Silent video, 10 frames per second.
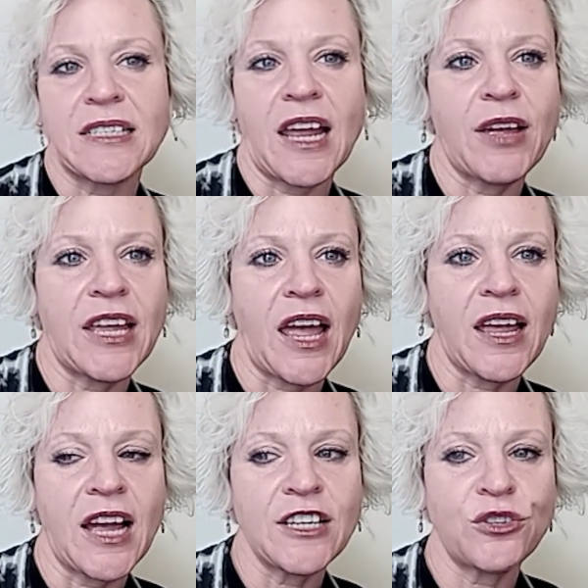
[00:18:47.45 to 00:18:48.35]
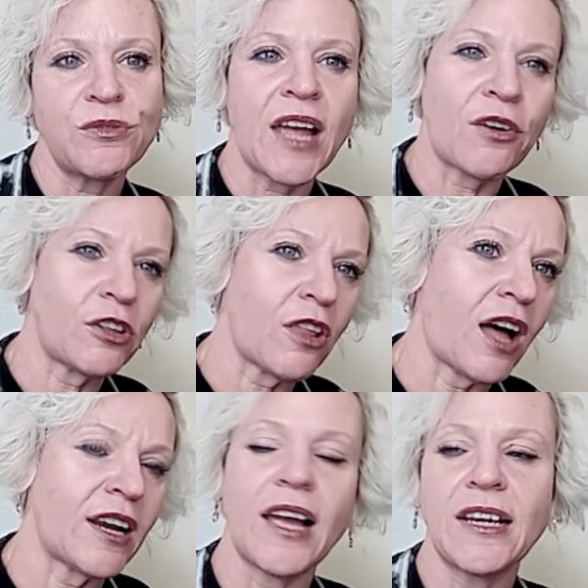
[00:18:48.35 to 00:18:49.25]
And I tuned out a
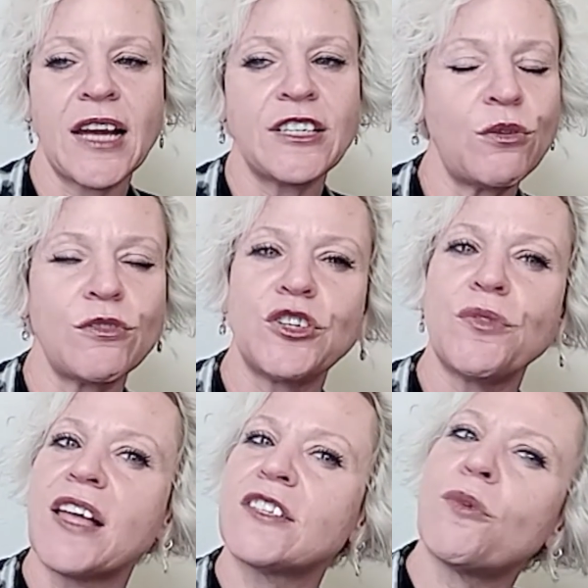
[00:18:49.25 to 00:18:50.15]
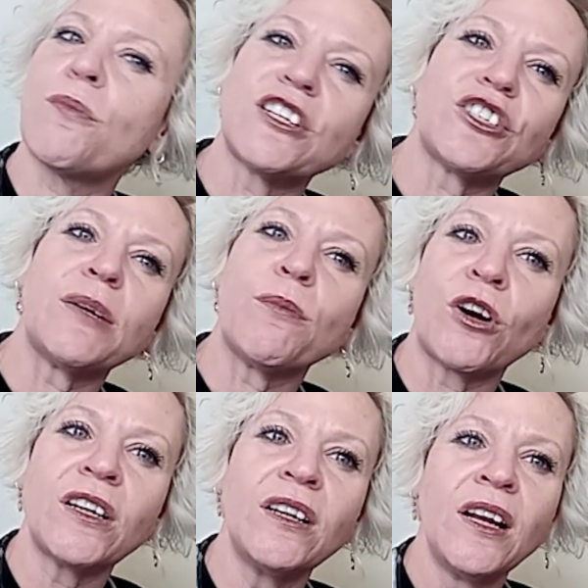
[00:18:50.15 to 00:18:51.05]
lot. I don't do that so much
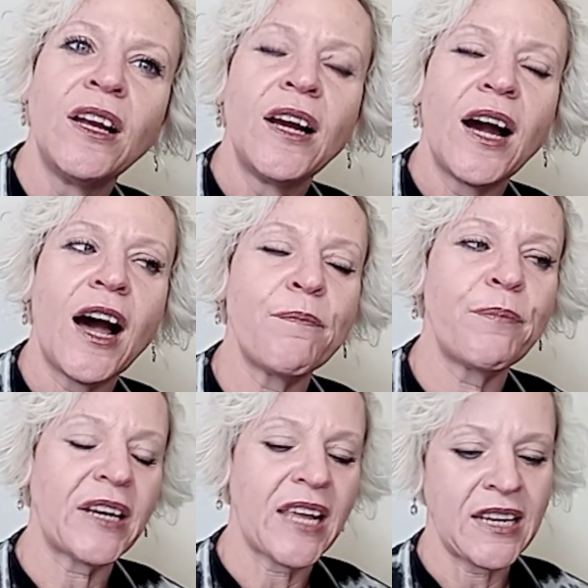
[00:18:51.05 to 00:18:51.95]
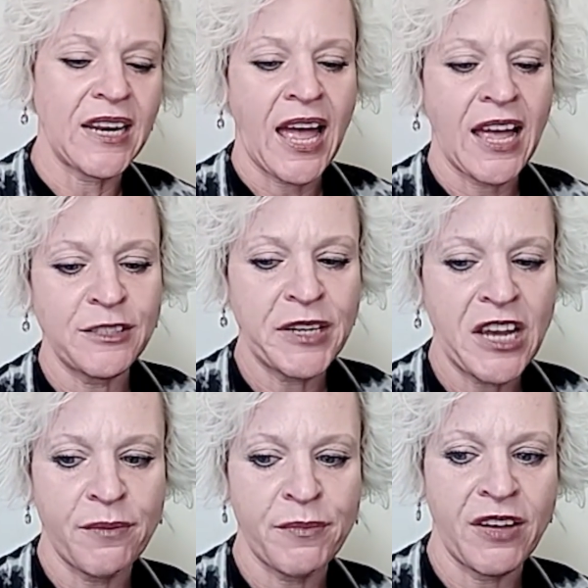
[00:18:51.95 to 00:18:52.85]
anymore, but it has
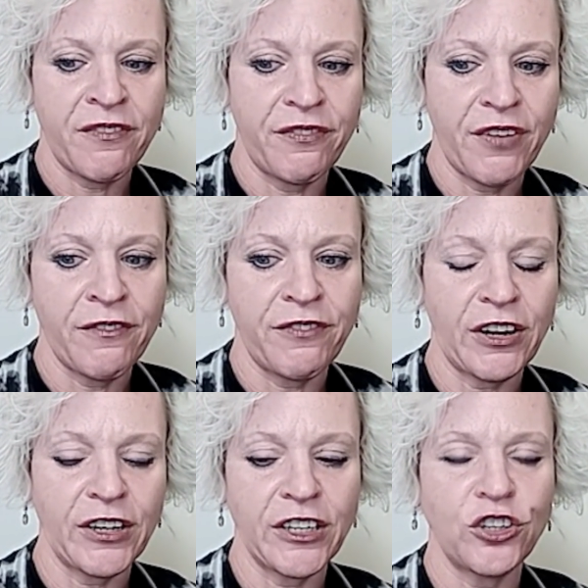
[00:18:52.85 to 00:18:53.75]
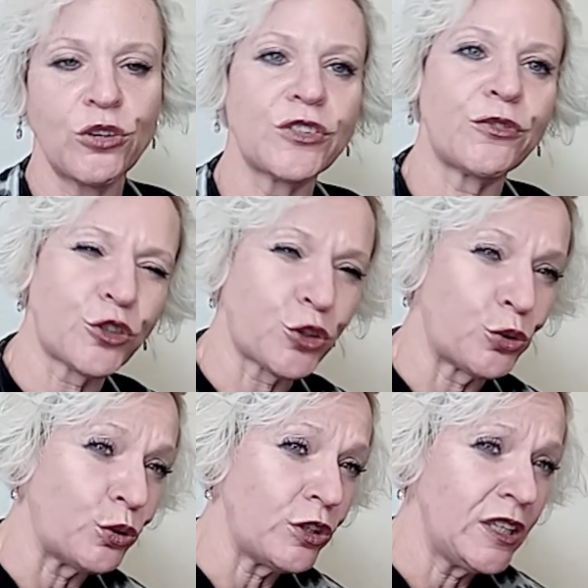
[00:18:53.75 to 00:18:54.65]
become a very useful
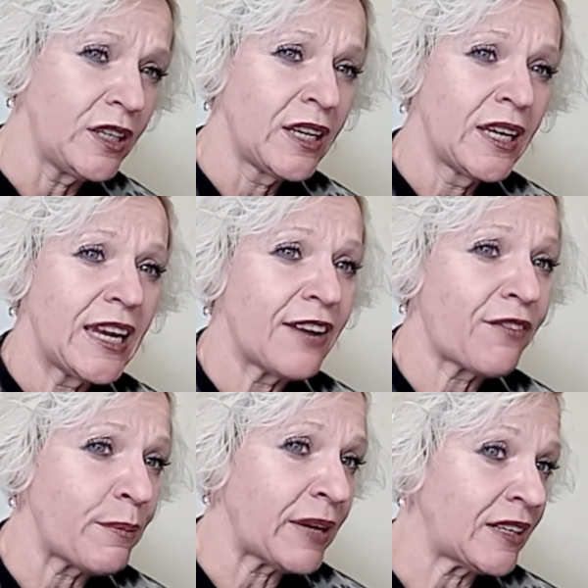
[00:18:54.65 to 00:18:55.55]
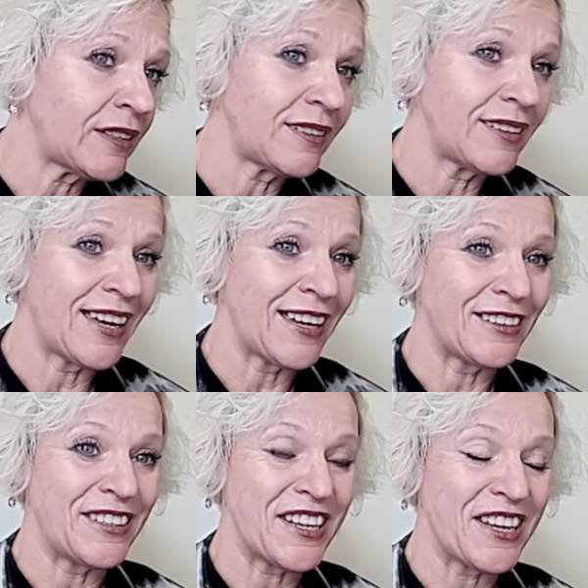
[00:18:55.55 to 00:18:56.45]
tool if I'm in a
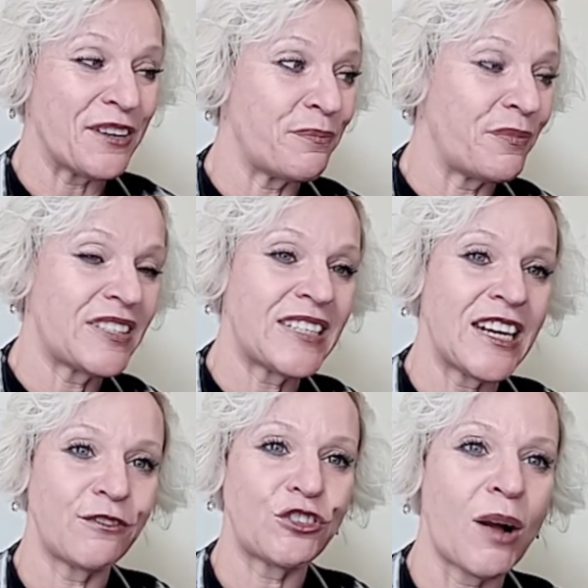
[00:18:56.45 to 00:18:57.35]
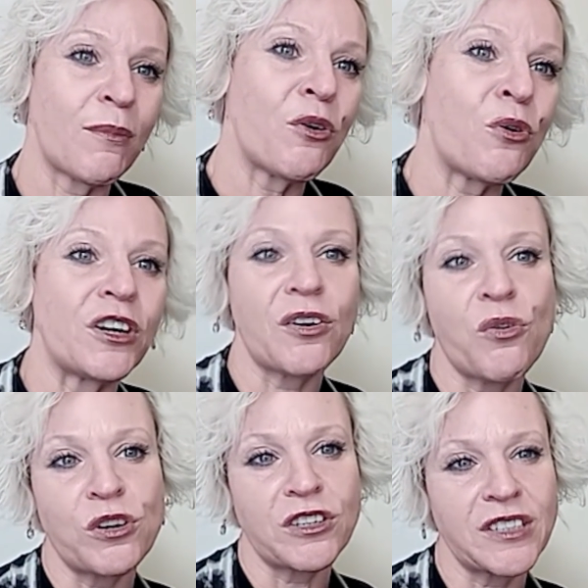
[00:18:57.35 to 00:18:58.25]
state of trauma or,
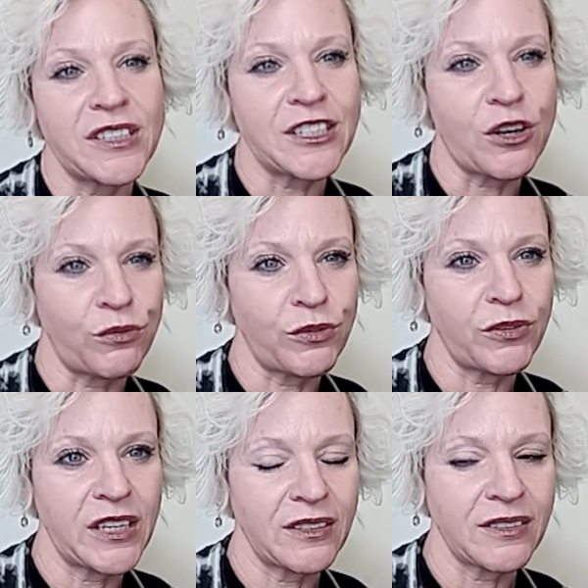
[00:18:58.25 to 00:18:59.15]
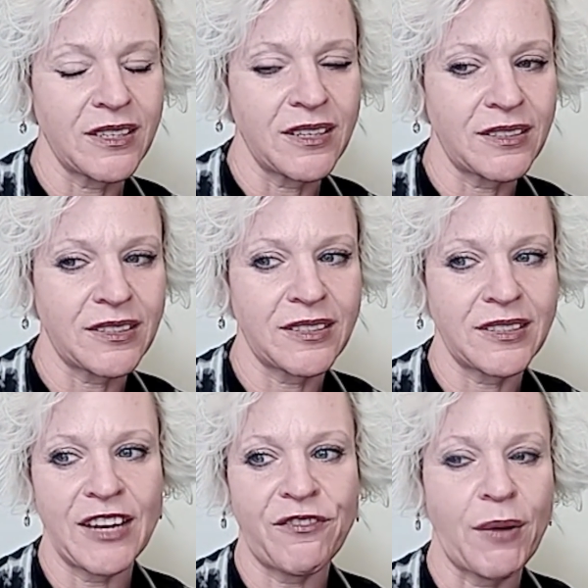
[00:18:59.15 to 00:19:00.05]
you know,
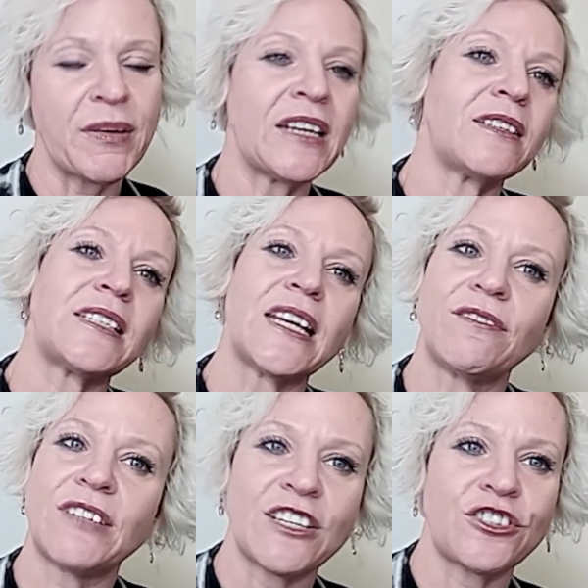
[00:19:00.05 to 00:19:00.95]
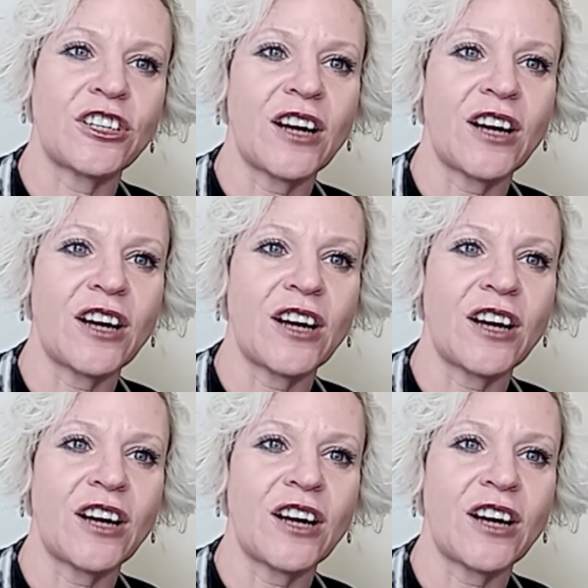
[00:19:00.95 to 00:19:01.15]
if I'm in a state of danger.